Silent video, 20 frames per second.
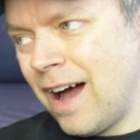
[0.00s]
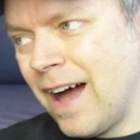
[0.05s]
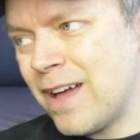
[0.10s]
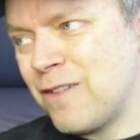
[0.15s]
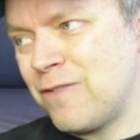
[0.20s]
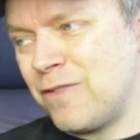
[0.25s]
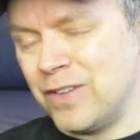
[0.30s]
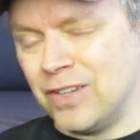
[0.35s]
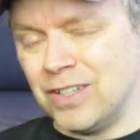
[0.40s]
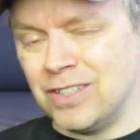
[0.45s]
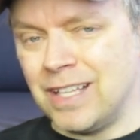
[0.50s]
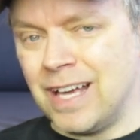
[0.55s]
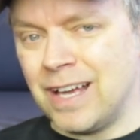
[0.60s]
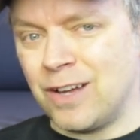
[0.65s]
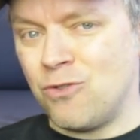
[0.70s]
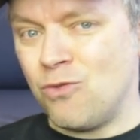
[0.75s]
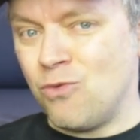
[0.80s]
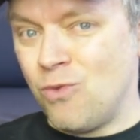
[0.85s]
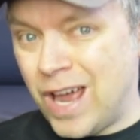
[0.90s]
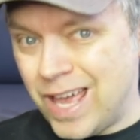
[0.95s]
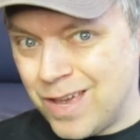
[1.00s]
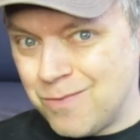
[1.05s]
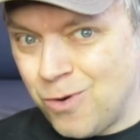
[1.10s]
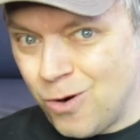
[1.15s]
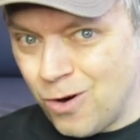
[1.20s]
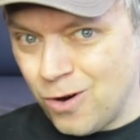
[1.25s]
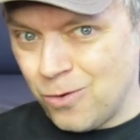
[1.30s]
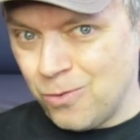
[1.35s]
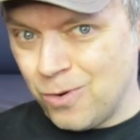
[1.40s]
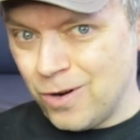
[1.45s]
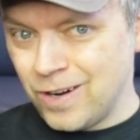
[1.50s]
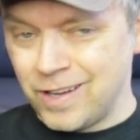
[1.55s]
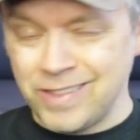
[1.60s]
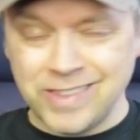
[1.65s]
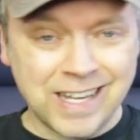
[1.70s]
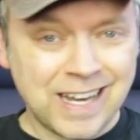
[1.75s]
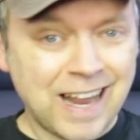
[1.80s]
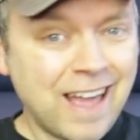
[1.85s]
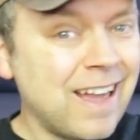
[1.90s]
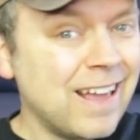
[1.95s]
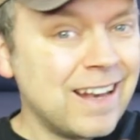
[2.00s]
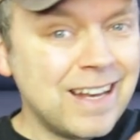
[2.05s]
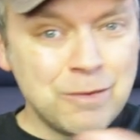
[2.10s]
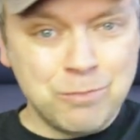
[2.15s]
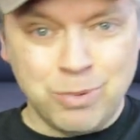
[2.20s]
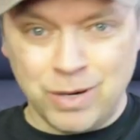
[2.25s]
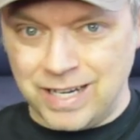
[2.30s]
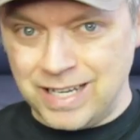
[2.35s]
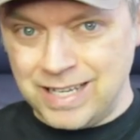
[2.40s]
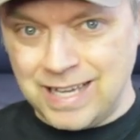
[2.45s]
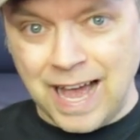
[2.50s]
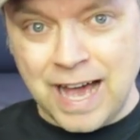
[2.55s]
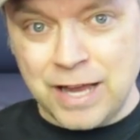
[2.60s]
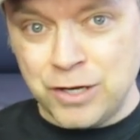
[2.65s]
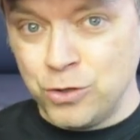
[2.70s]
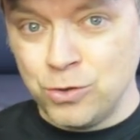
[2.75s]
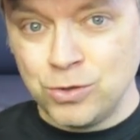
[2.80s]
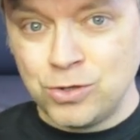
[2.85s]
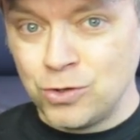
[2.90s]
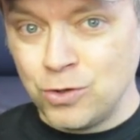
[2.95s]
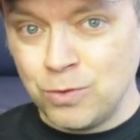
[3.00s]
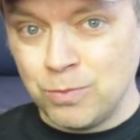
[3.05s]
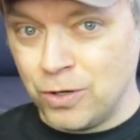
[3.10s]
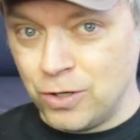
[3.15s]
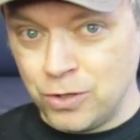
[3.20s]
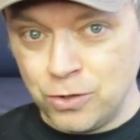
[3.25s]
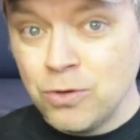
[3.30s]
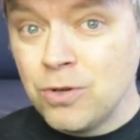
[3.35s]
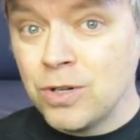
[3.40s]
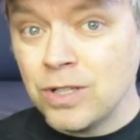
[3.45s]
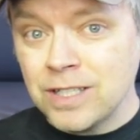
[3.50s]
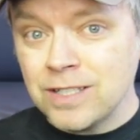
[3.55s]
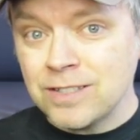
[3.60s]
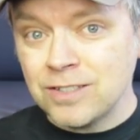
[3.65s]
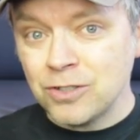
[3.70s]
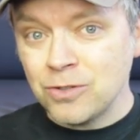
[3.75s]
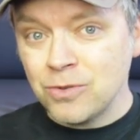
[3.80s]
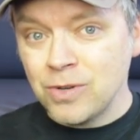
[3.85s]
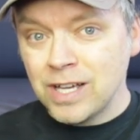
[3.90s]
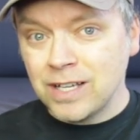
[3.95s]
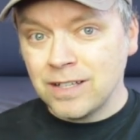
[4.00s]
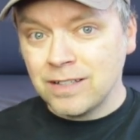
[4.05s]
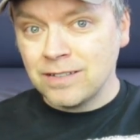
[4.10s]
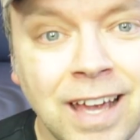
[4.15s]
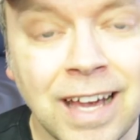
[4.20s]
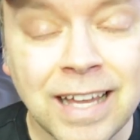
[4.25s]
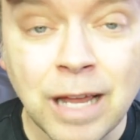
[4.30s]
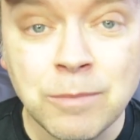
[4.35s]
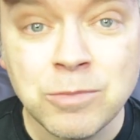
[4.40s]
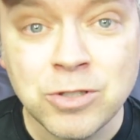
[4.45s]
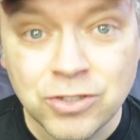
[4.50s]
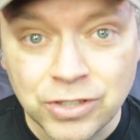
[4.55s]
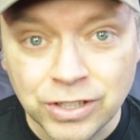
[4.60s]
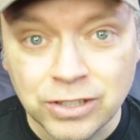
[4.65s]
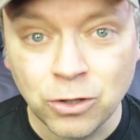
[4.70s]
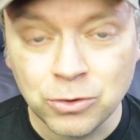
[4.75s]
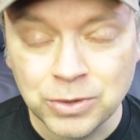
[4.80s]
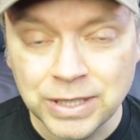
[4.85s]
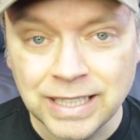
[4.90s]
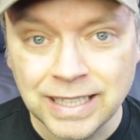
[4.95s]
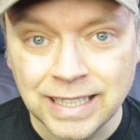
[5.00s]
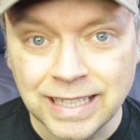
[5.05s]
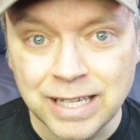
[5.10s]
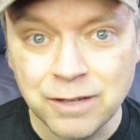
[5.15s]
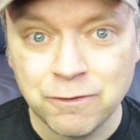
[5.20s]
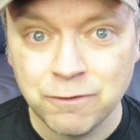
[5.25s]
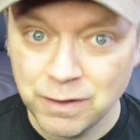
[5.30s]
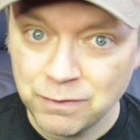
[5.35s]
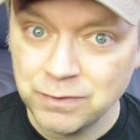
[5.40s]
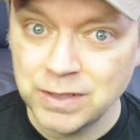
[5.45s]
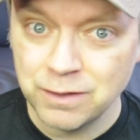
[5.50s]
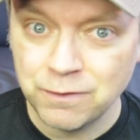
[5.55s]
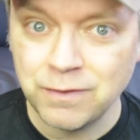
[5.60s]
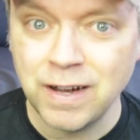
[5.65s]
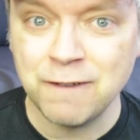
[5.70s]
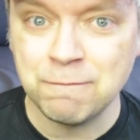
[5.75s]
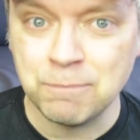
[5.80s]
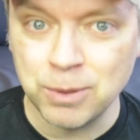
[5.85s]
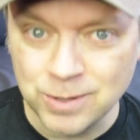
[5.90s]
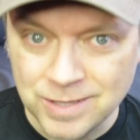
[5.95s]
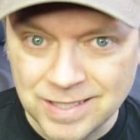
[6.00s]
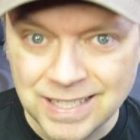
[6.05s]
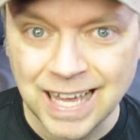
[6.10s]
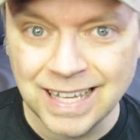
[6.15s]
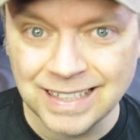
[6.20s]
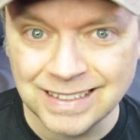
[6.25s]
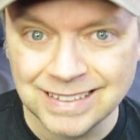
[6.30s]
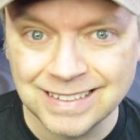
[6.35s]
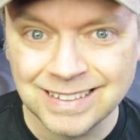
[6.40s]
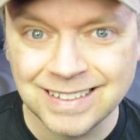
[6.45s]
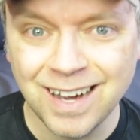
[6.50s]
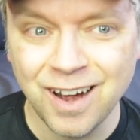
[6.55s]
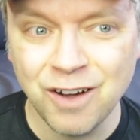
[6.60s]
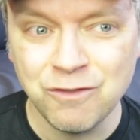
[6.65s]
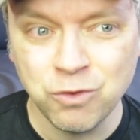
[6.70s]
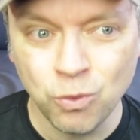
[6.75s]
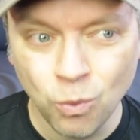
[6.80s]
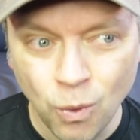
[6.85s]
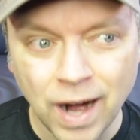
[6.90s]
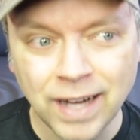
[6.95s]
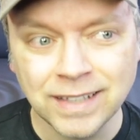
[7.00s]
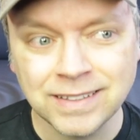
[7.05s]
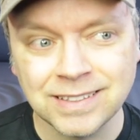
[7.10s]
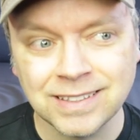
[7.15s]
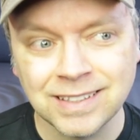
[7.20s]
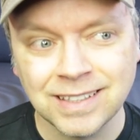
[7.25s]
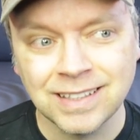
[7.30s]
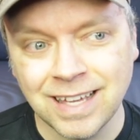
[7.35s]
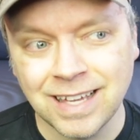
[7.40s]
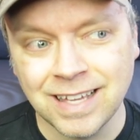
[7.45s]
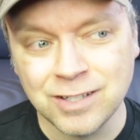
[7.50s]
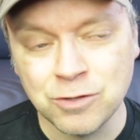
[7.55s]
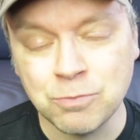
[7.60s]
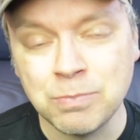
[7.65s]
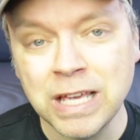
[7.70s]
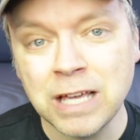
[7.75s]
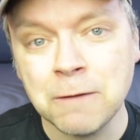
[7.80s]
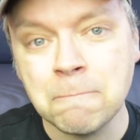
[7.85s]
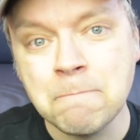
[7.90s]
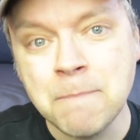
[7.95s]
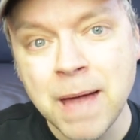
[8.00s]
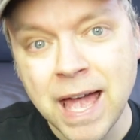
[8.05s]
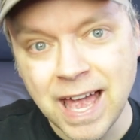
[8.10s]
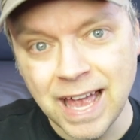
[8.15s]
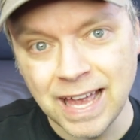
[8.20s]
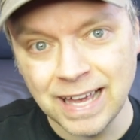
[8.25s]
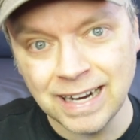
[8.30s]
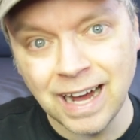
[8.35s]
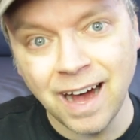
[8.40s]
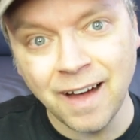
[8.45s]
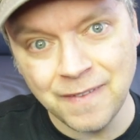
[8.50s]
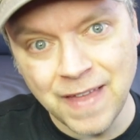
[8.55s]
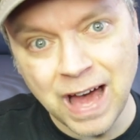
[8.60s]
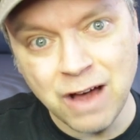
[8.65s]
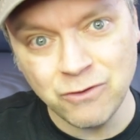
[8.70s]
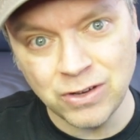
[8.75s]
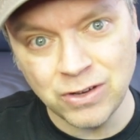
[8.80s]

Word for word: I feel like, way more work than anybody at YouTube or Google is doing, and I'm still only getting 55% of what is being made on that